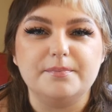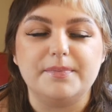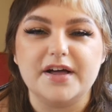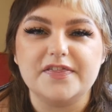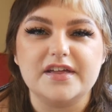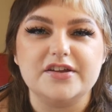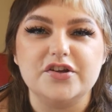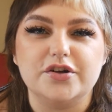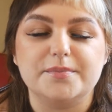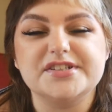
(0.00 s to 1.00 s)
but then
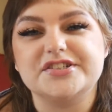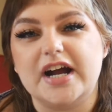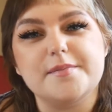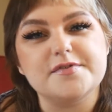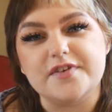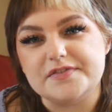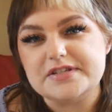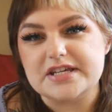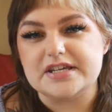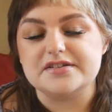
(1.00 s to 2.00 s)
you are prescribed
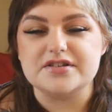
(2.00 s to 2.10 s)
15.